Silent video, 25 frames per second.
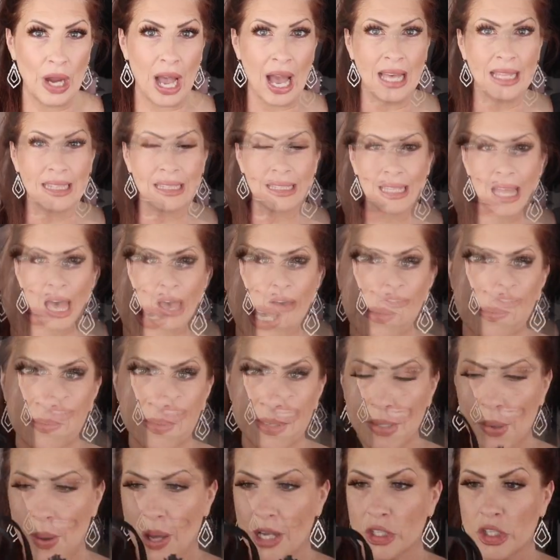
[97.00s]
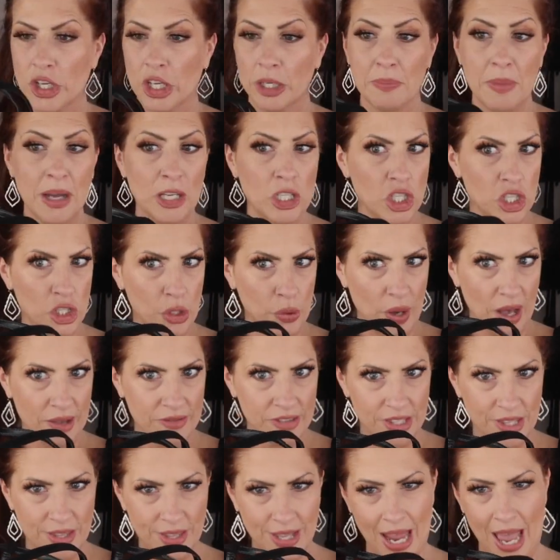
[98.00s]
I love these. So I took my shoe
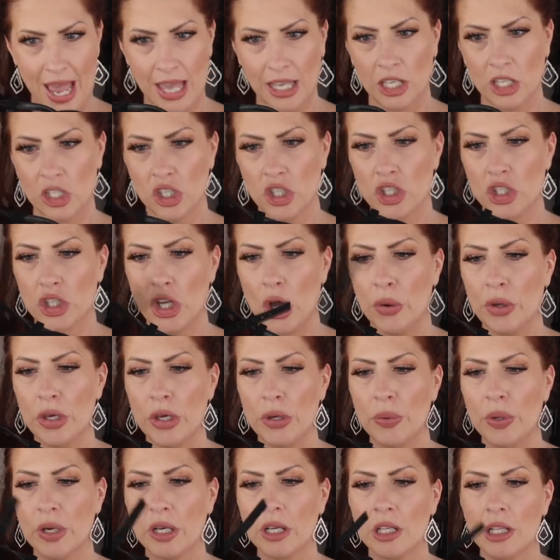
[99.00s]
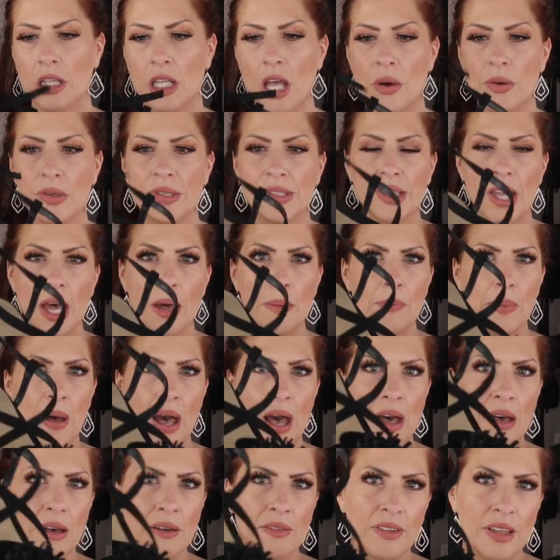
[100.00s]
off so that I can show you a close-up
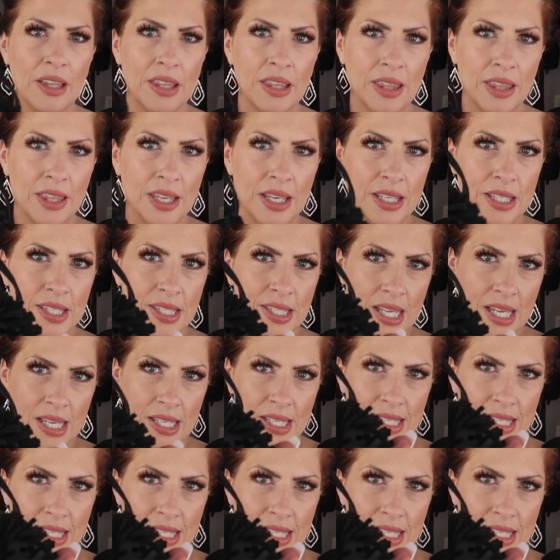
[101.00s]
of this